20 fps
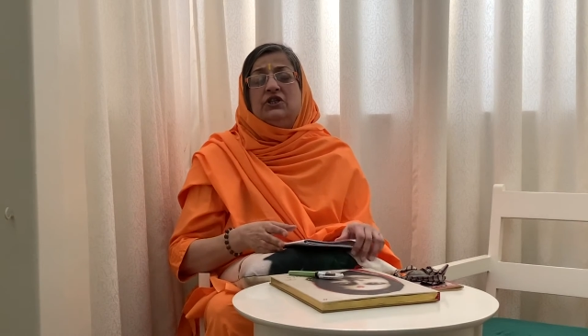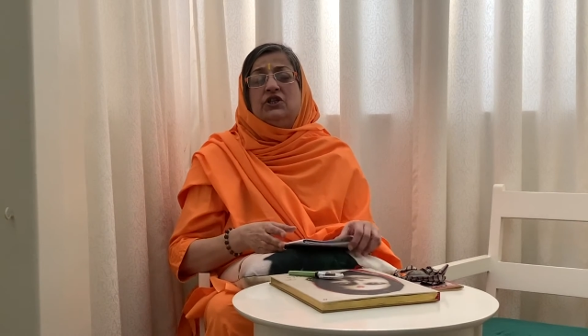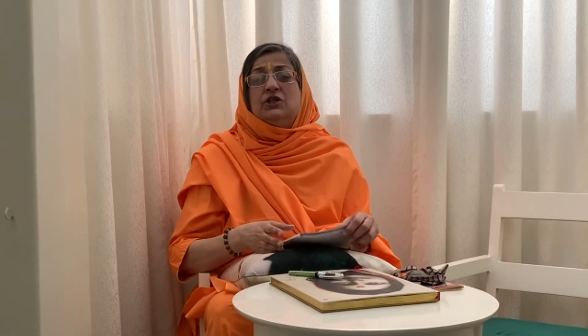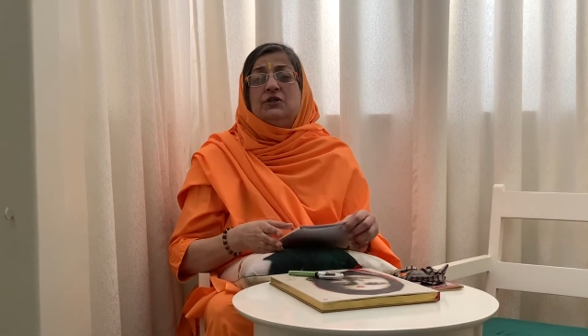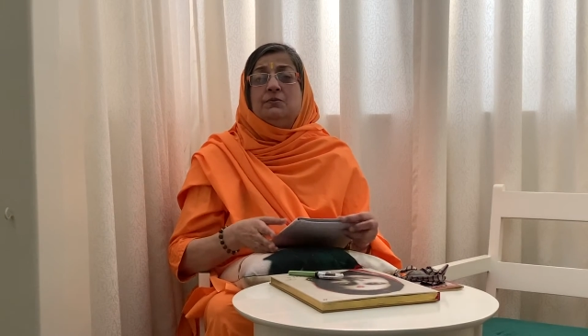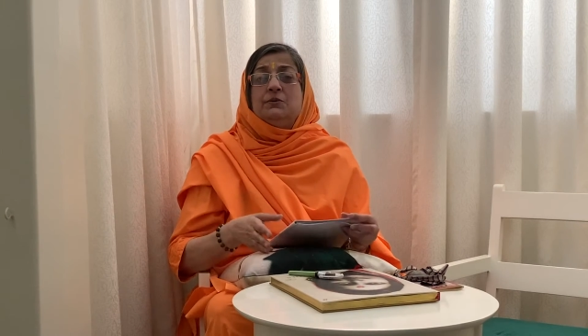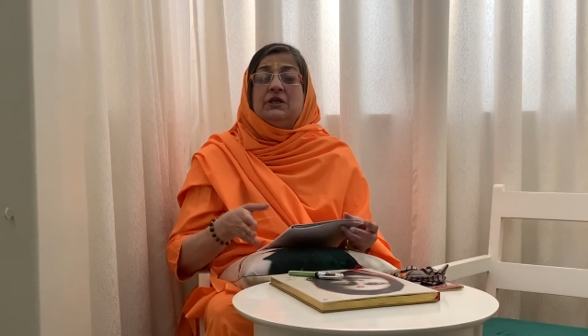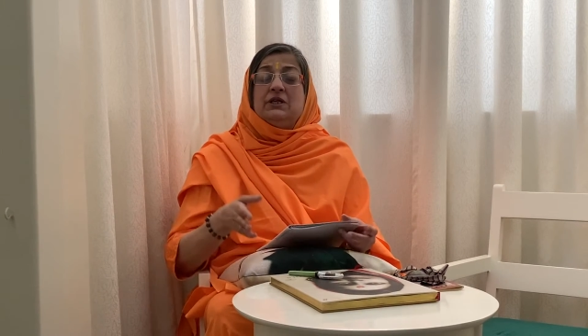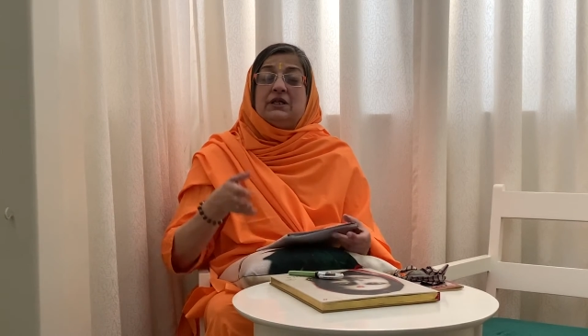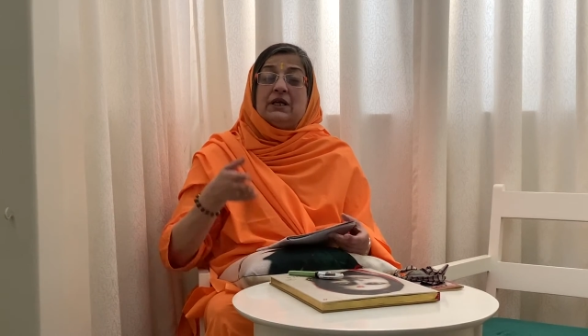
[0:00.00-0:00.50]
She's
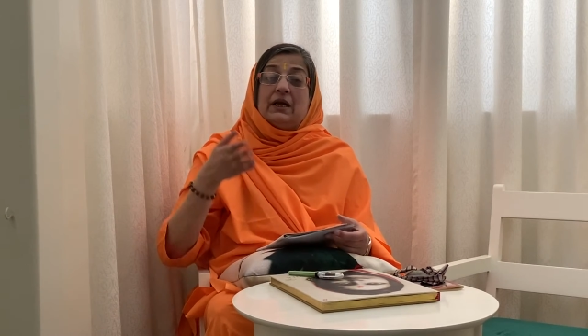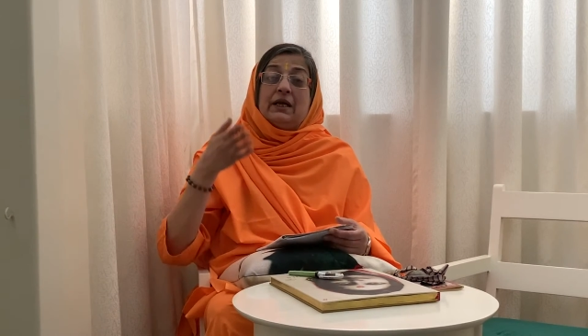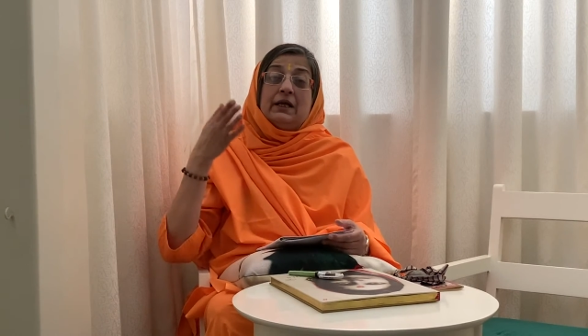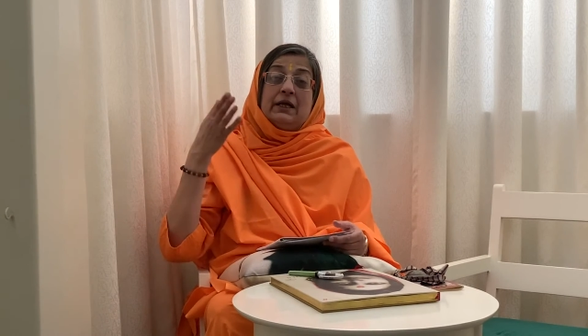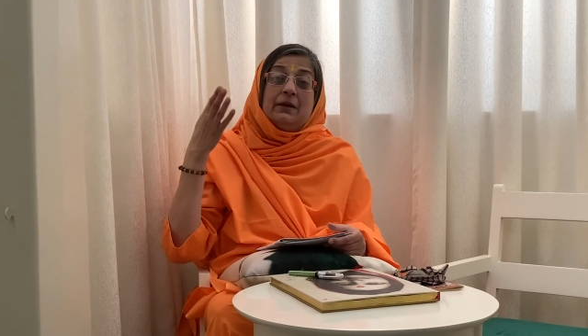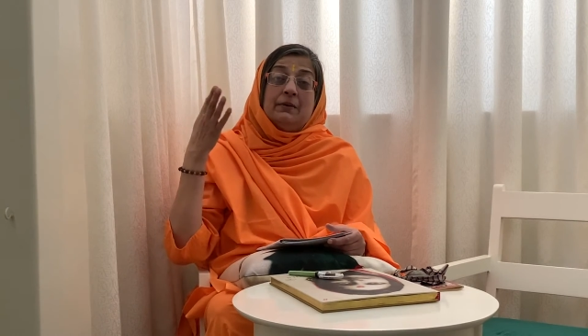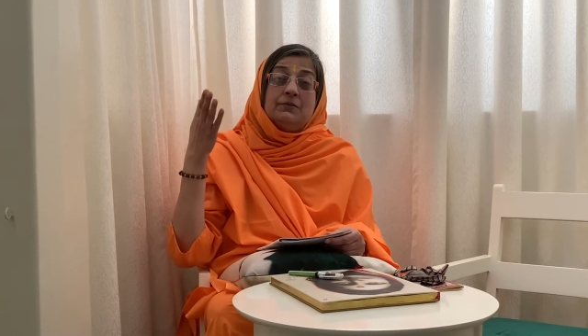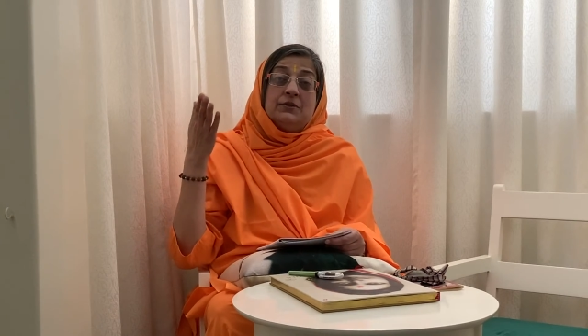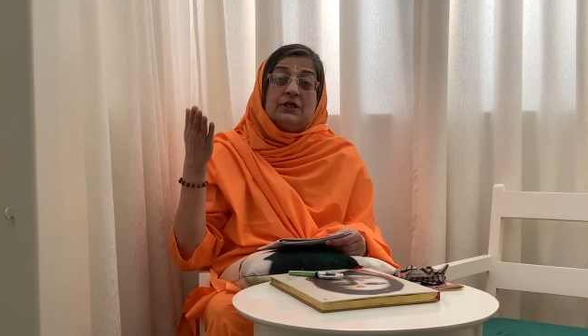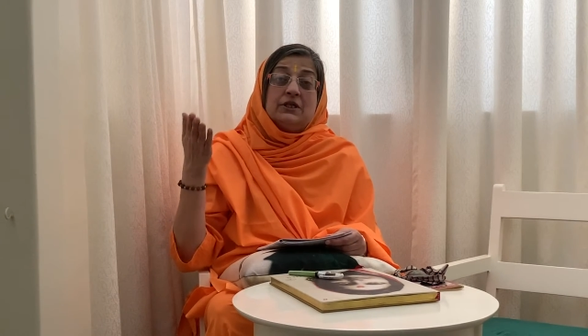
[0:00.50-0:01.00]
been telling
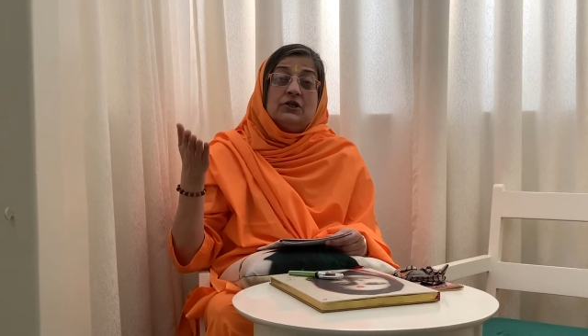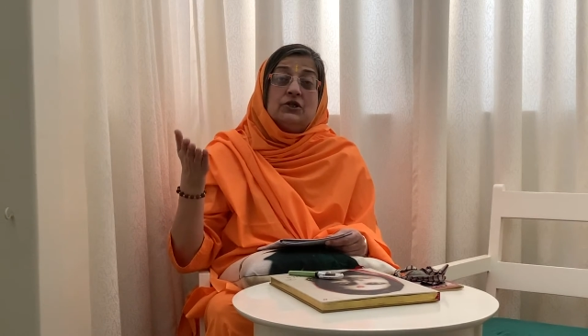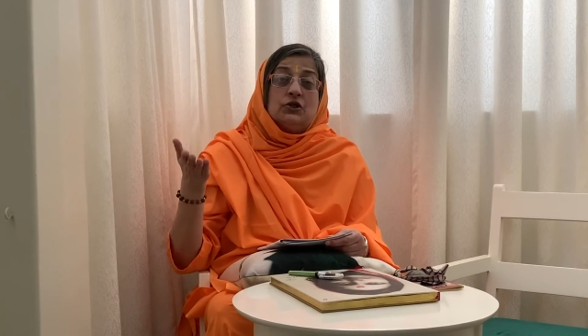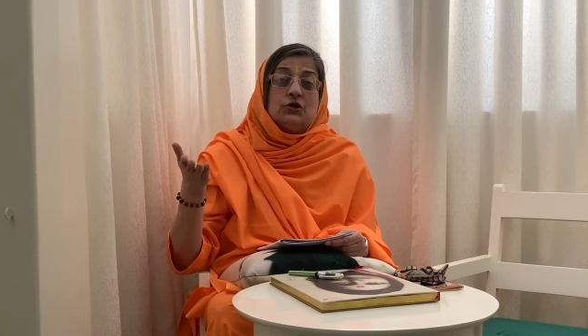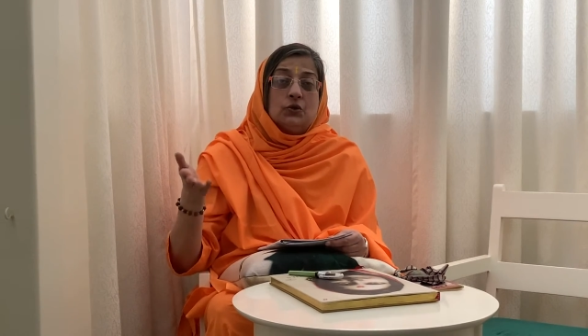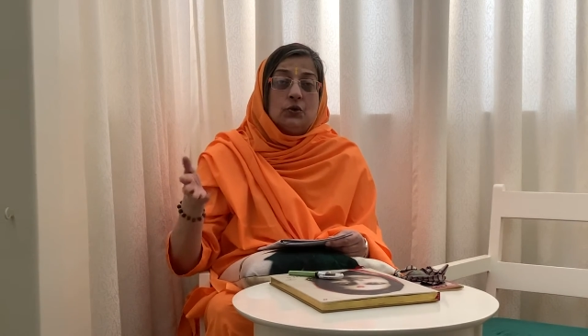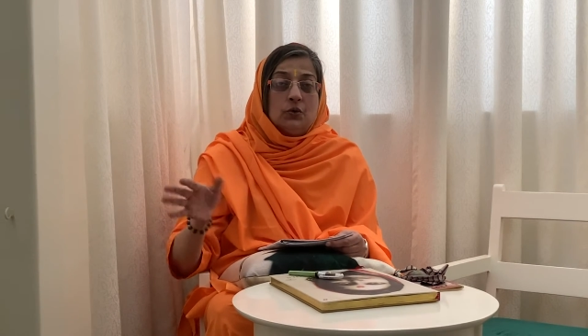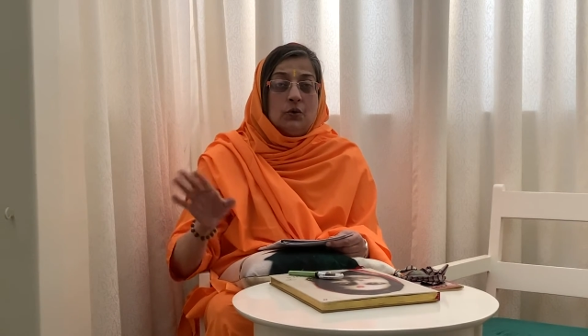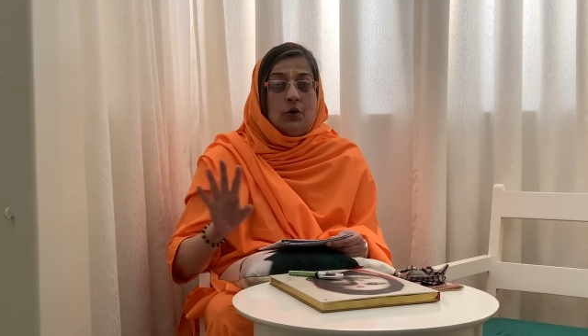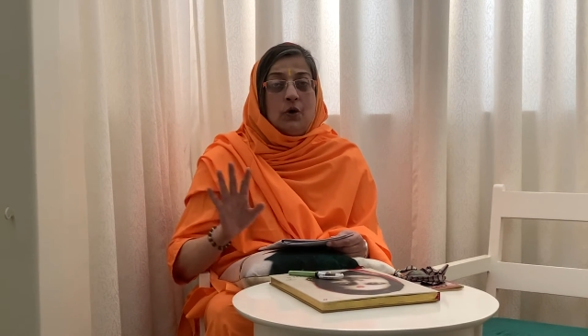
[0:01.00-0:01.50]
him since
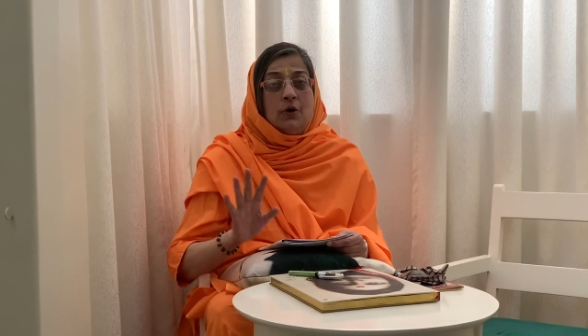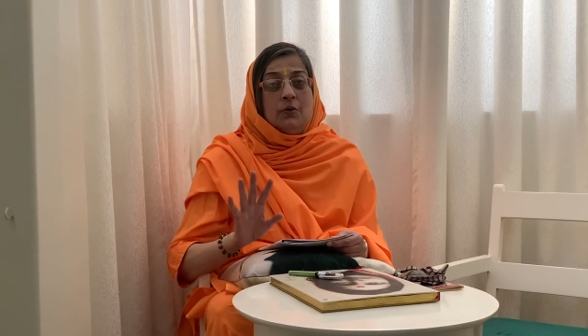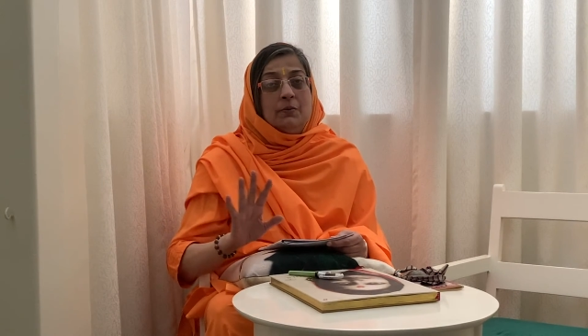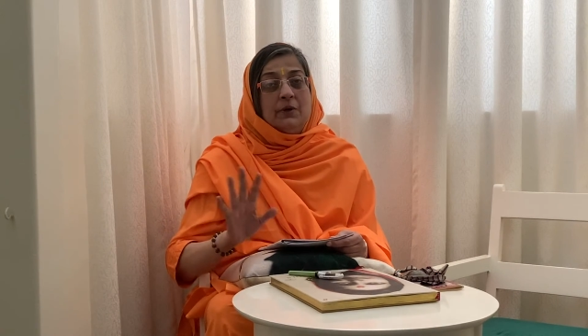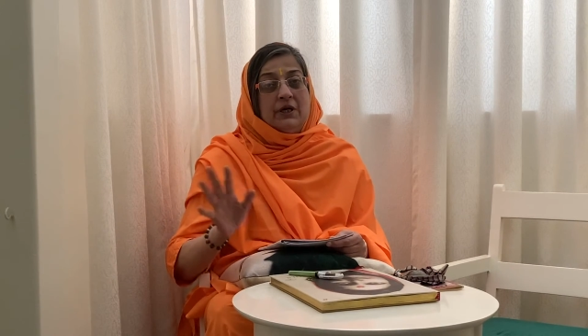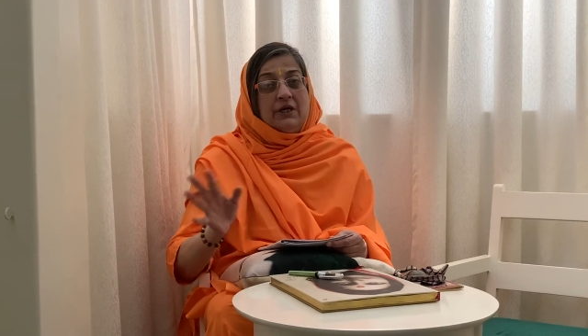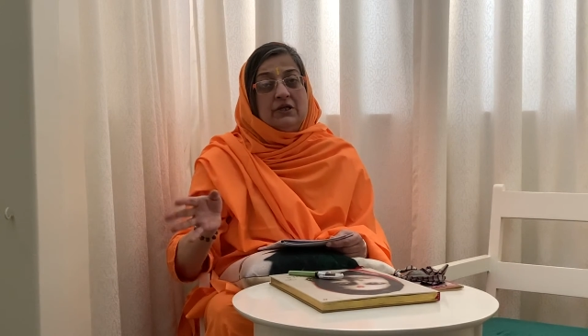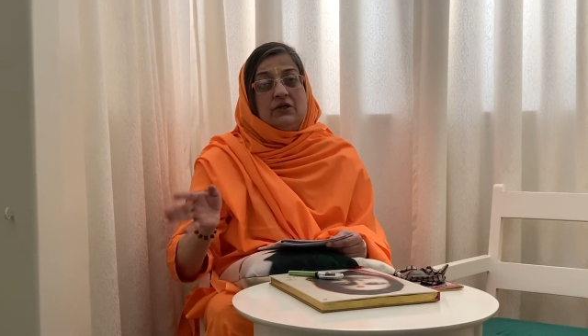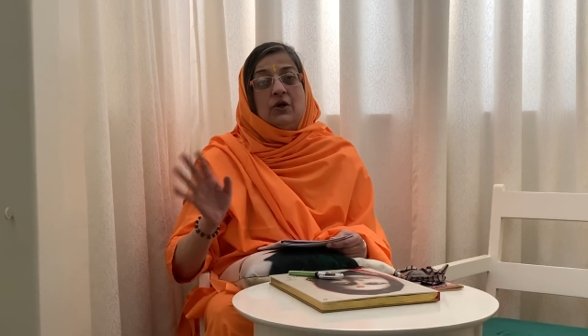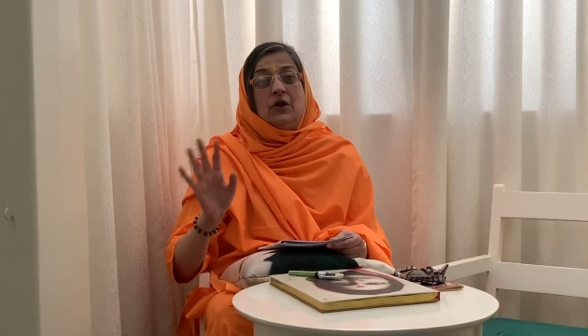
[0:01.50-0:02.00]
so long, but
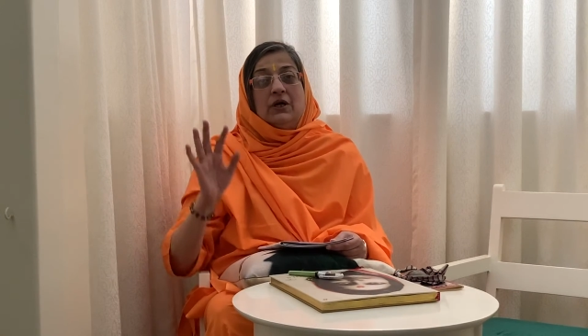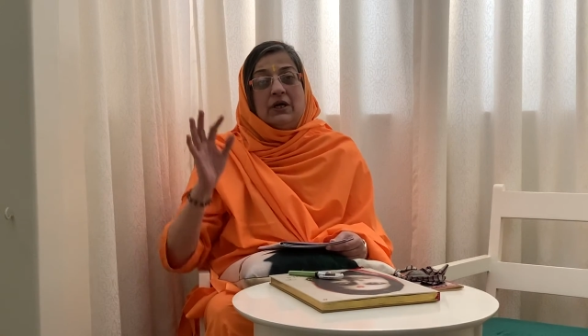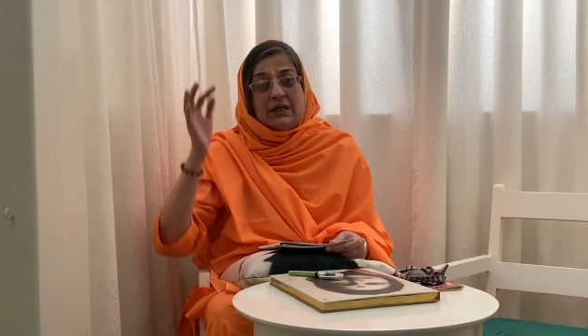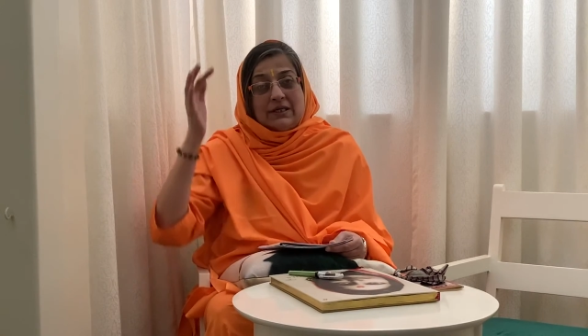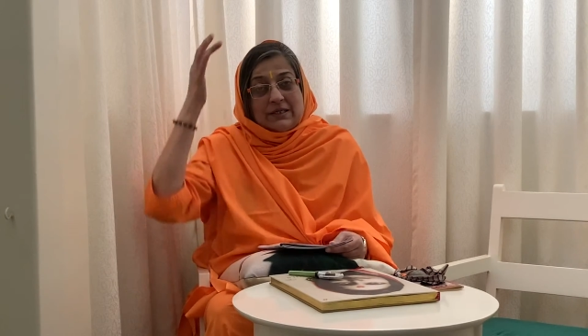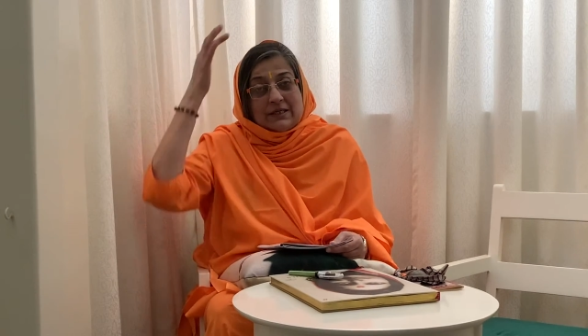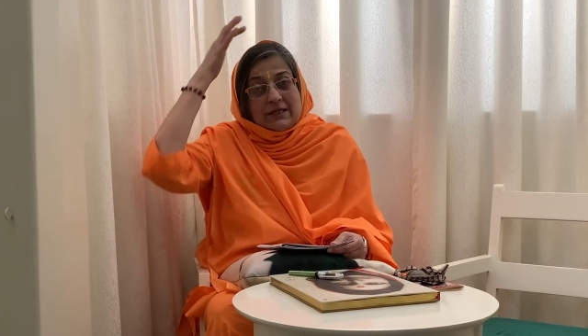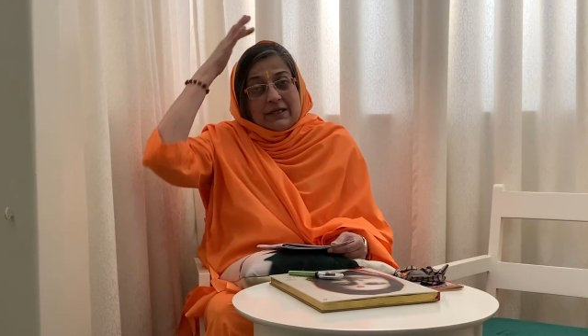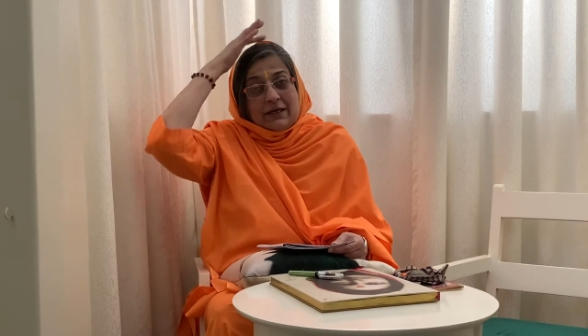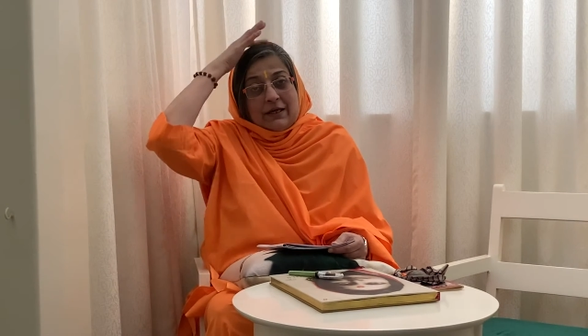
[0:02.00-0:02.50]
he's not
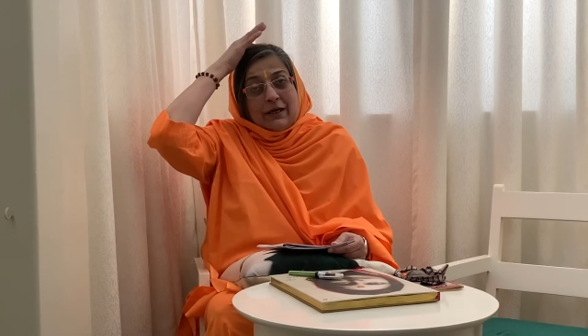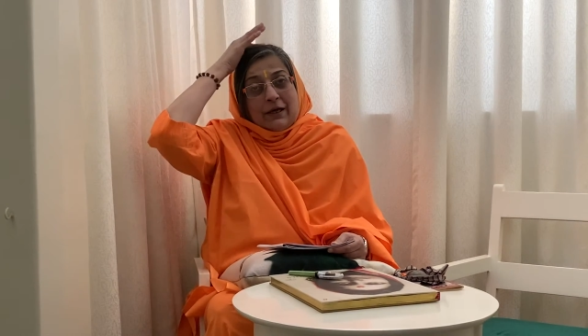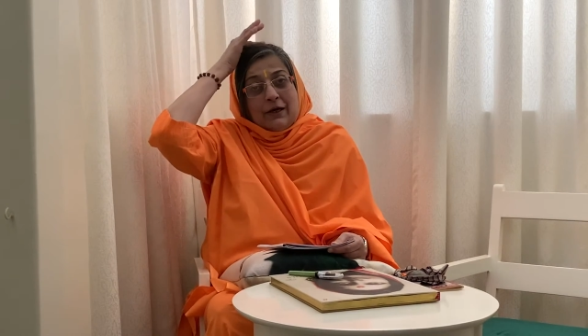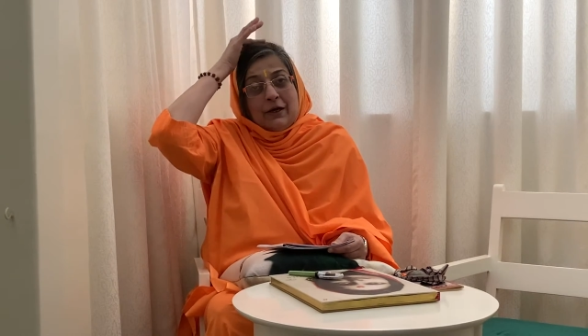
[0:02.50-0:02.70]
listening.